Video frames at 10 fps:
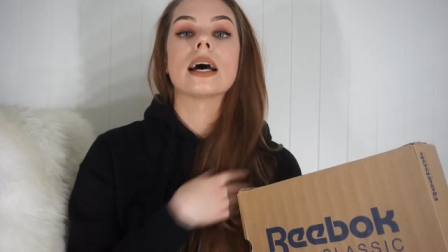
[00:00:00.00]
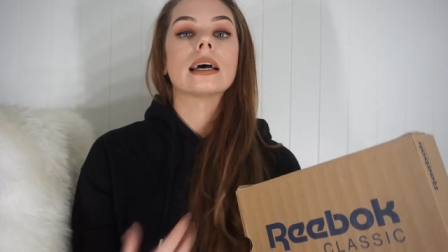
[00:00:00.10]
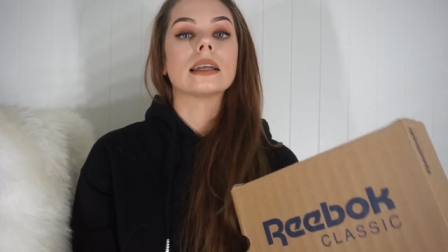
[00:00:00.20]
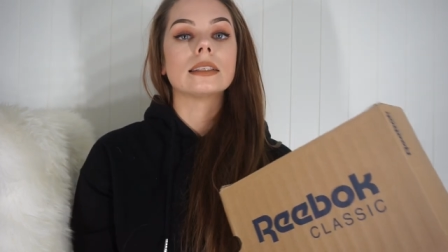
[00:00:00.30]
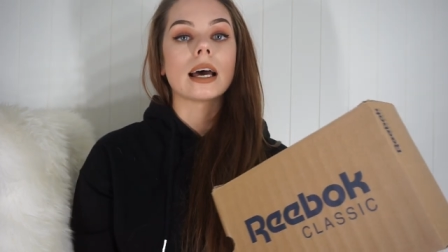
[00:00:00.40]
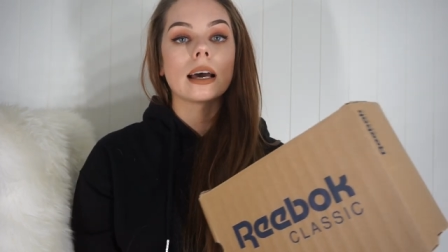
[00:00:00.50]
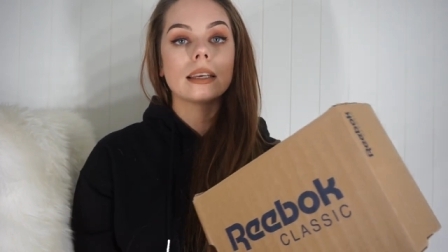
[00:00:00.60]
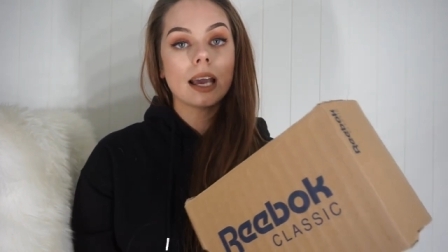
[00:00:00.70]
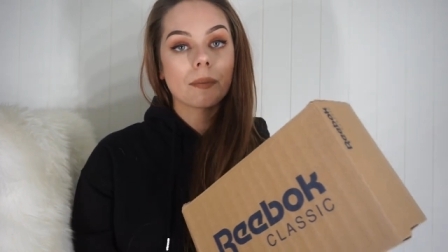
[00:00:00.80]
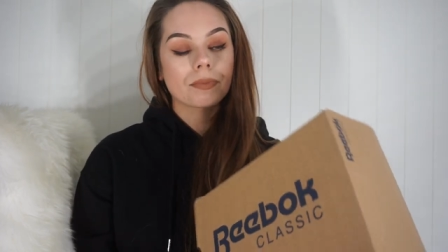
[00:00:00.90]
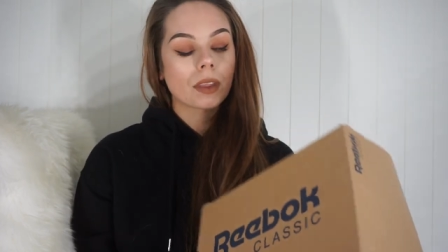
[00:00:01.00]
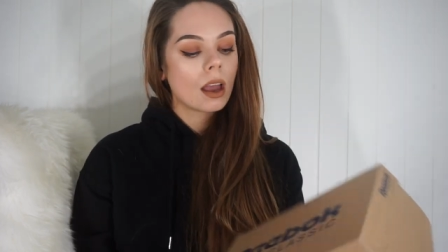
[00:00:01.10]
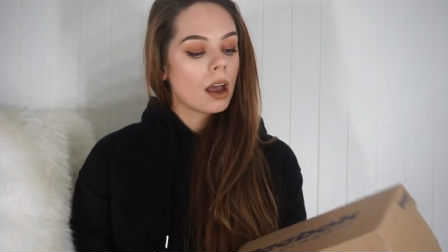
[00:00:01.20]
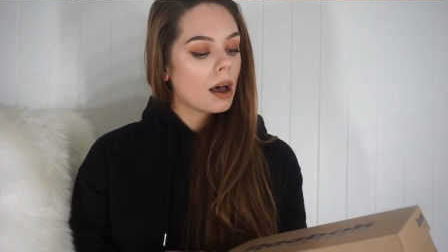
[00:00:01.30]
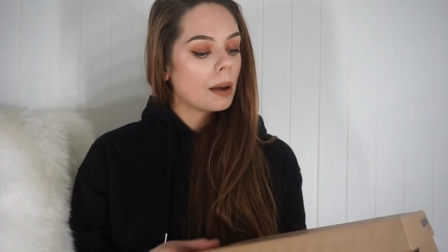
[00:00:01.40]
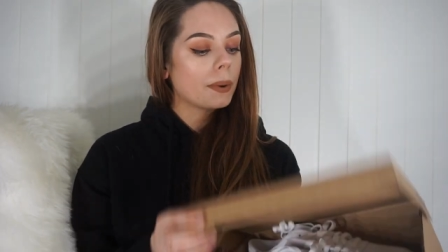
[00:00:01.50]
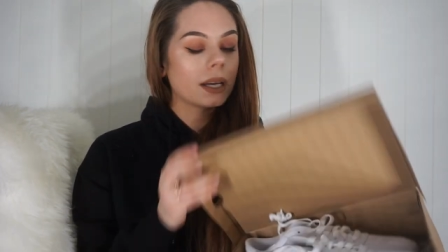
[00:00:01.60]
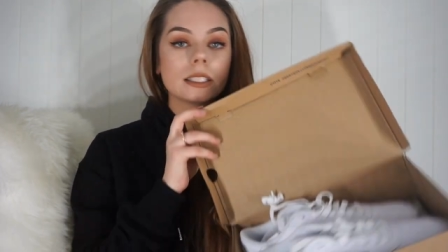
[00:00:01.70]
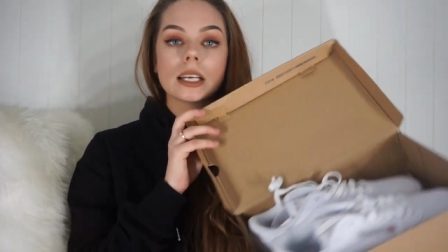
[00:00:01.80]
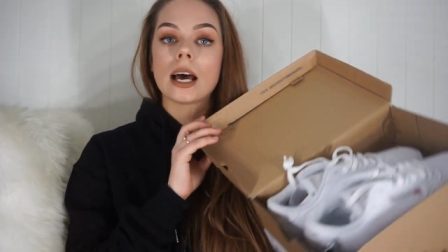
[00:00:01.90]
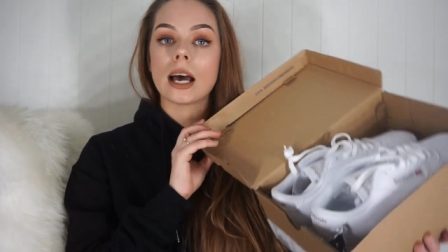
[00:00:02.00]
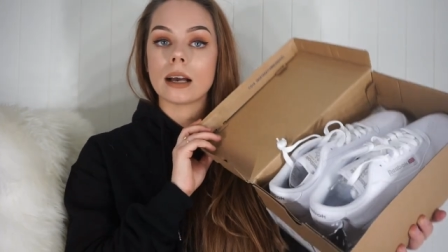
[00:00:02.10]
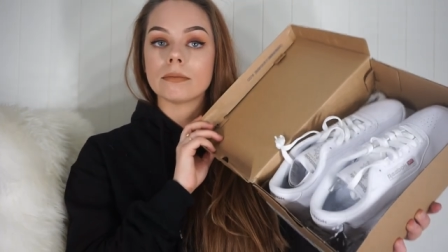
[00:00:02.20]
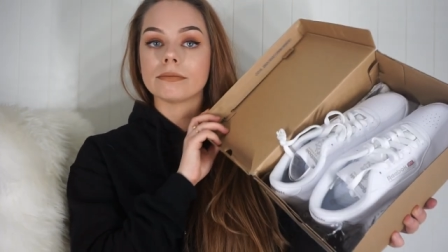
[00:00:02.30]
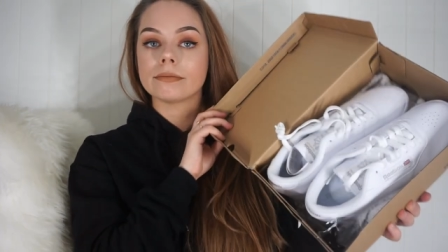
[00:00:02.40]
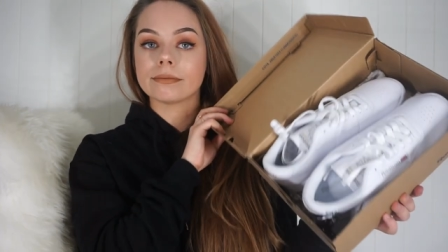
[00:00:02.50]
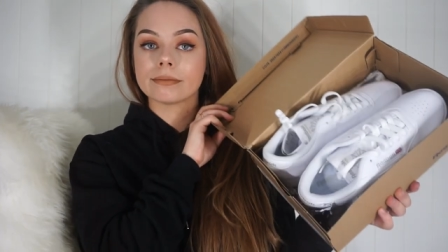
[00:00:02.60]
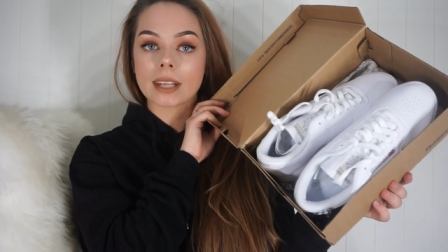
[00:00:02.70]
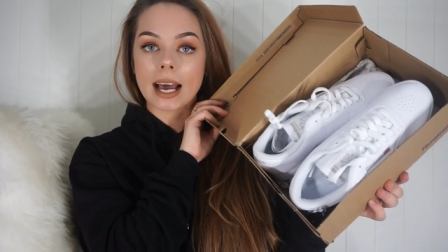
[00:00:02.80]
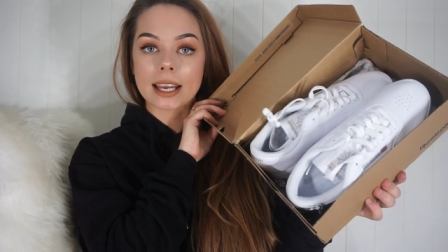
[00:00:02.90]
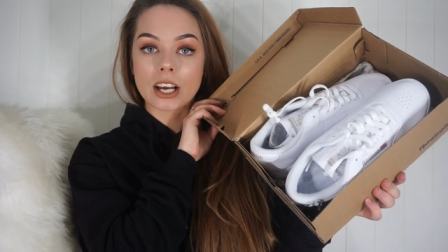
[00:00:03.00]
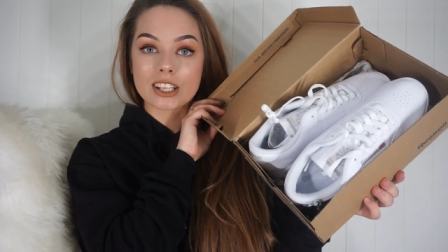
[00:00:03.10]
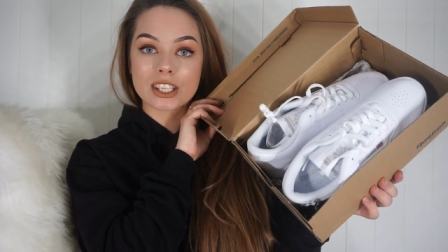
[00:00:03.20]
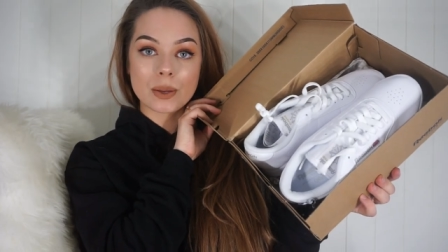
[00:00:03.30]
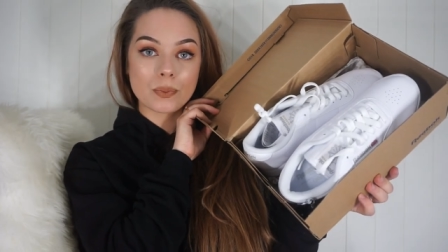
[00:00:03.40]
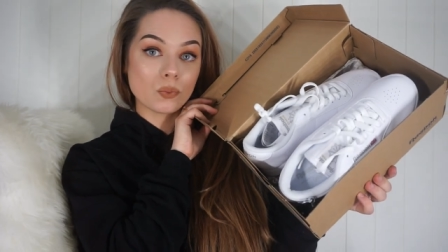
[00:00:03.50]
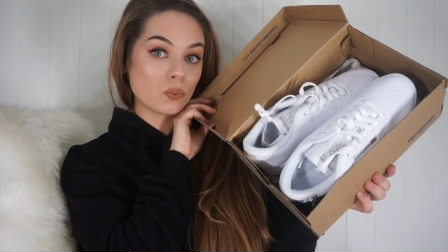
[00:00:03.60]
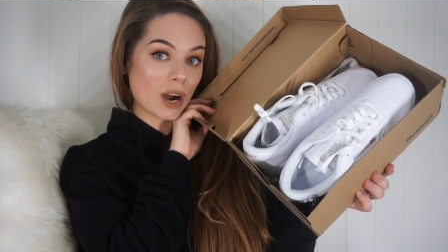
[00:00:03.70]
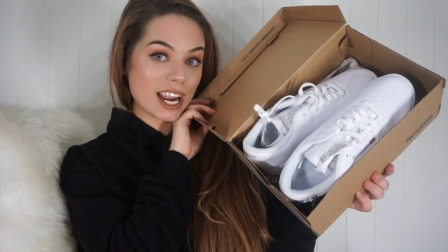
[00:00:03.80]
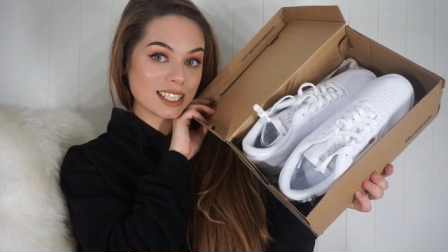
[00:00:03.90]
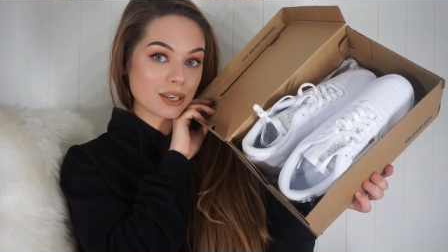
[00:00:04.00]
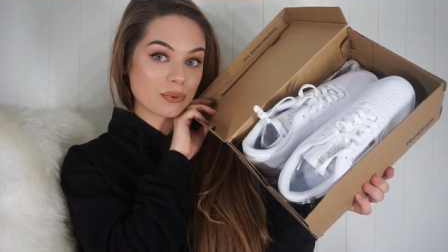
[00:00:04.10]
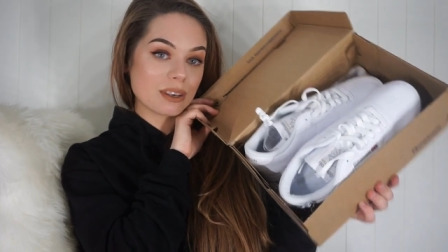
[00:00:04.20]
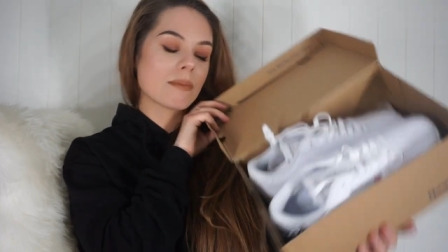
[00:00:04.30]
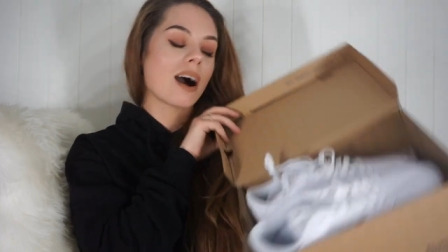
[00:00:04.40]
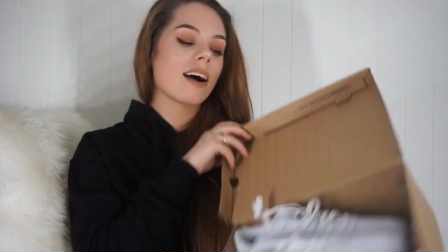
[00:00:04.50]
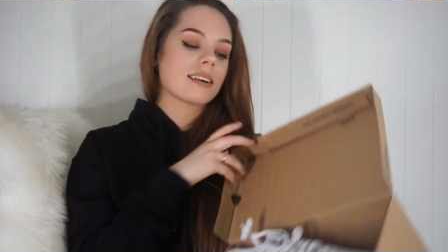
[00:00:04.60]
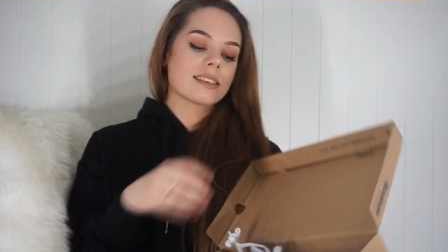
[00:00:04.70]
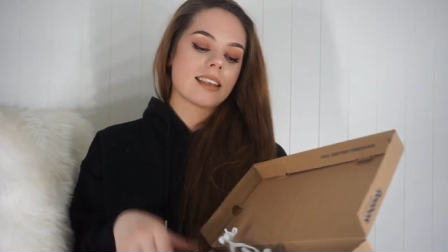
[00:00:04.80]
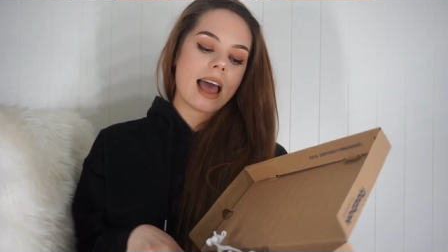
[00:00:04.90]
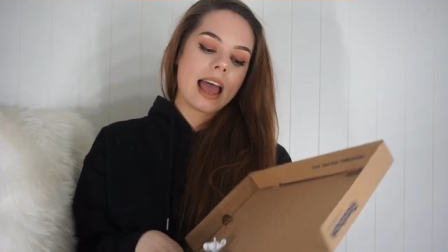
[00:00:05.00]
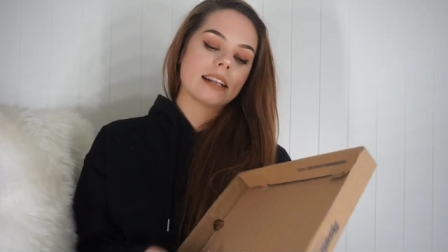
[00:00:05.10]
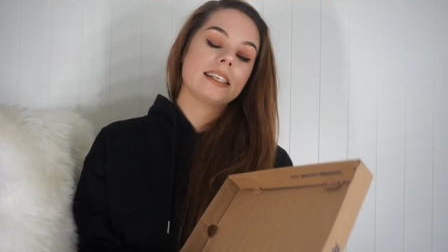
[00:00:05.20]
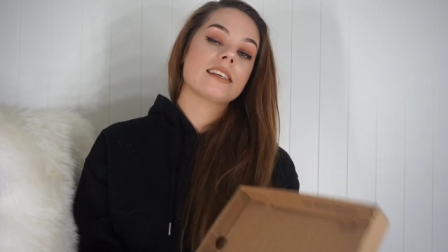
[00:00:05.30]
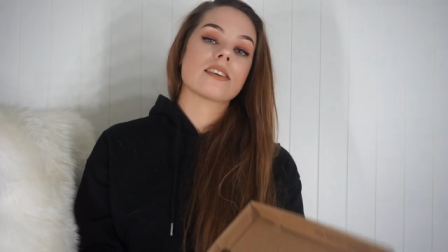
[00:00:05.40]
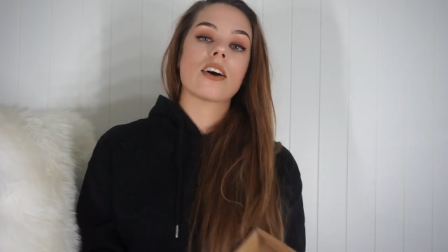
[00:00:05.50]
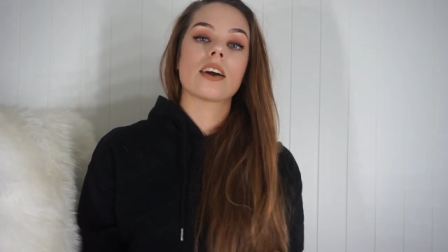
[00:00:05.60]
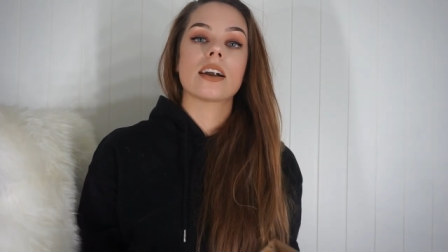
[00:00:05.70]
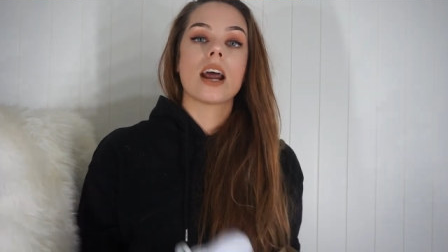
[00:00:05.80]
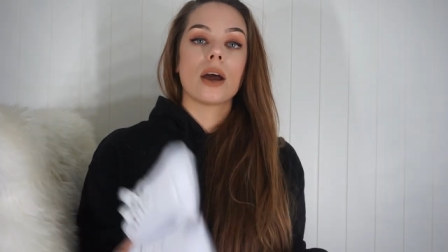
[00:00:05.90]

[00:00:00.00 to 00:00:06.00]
And yeah, but I got some white Reeboks, and these are